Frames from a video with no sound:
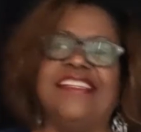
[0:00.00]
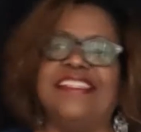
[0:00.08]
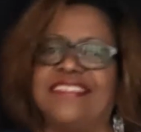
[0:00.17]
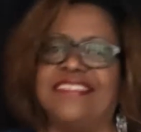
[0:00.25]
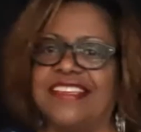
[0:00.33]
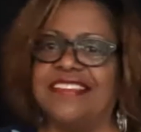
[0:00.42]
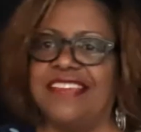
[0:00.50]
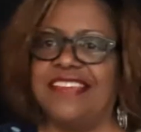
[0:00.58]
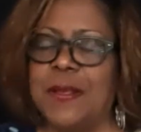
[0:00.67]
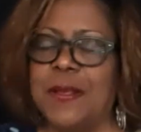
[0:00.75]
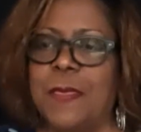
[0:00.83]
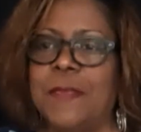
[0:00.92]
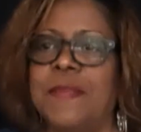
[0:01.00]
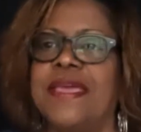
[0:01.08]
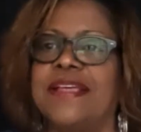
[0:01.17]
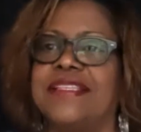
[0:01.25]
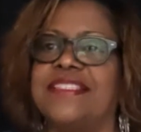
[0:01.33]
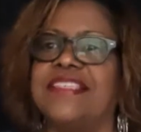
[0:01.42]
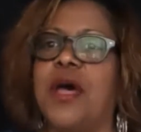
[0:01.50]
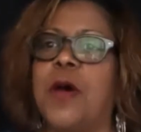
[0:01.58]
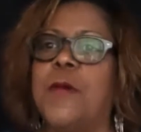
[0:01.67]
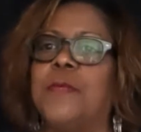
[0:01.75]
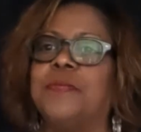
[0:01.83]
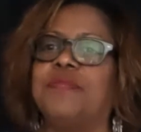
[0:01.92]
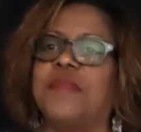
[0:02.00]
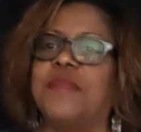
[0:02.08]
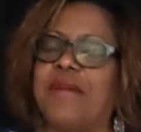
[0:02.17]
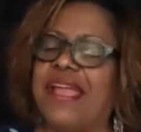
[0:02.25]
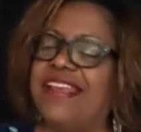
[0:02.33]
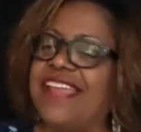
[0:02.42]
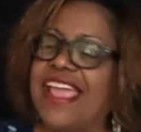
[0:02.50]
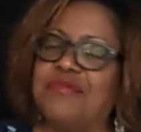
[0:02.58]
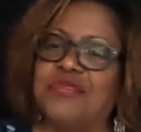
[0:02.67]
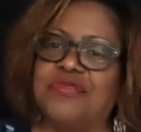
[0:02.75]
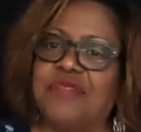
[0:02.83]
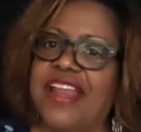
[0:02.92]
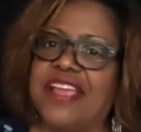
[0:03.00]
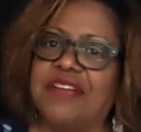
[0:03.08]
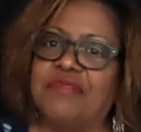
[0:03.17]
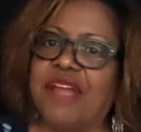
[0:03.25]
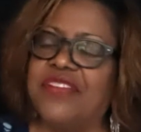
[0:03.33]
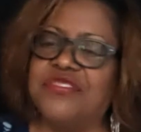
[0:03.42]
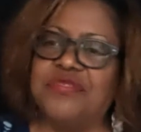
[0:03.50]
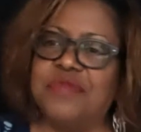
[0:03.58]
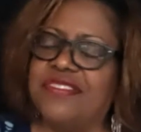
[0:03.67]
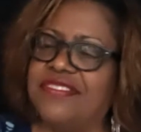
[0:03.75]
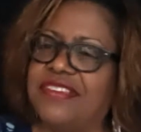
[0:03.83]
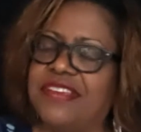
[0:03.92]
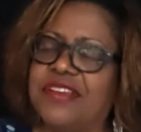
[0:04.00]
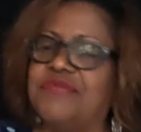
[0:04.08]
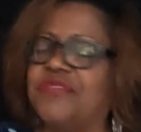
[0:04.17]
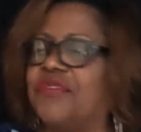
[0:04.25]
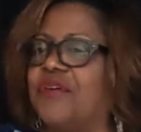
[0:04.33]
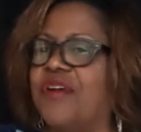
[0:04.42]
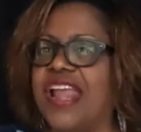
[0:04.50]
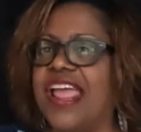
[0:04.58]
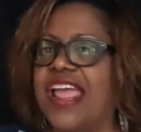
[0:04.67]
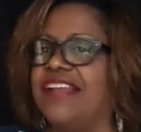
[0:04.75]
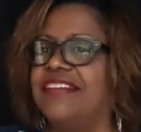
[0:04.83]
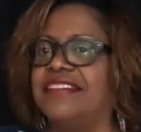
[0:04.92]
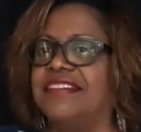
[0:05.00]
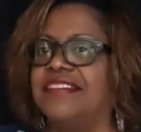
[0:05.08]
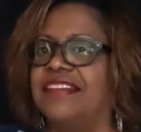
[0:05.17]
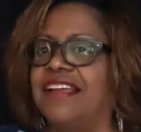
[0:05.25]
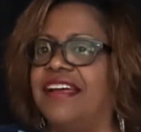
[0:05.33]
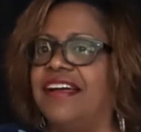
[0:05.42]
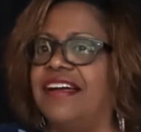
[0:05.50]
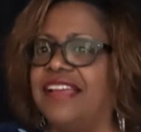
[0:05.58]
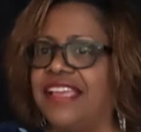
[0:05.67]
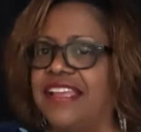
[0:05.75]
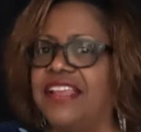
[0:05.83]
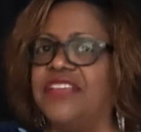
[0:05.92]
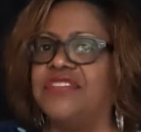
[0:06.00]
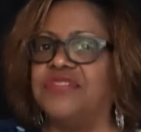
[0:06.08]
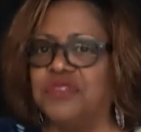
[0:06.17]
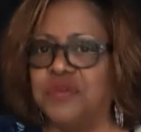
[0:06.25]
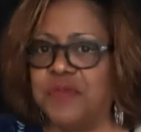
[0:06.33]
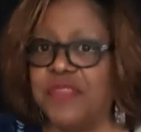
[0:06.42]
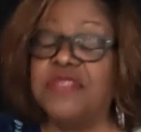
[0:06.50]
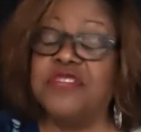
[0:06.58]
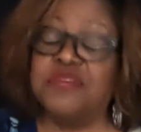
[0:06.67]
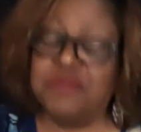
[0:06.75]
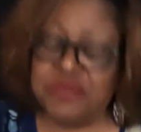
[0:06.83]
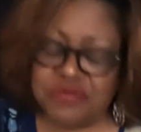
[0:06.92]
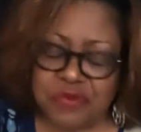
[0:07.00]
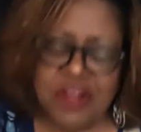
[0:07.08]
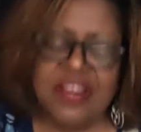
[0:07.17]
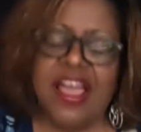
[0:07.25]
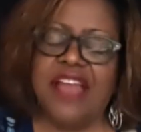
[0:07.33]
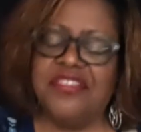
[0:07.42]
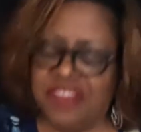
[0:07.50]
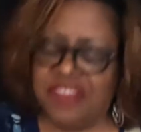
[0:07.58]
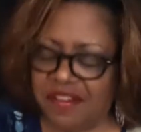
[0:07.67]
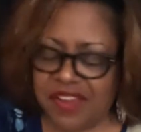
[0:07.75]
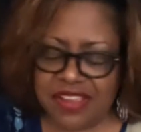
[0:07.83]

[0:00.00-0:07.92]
sixty. Okay. So my dad was writing arrangements, you know, for Ornette uh, and his group. And this is before Don Cherry,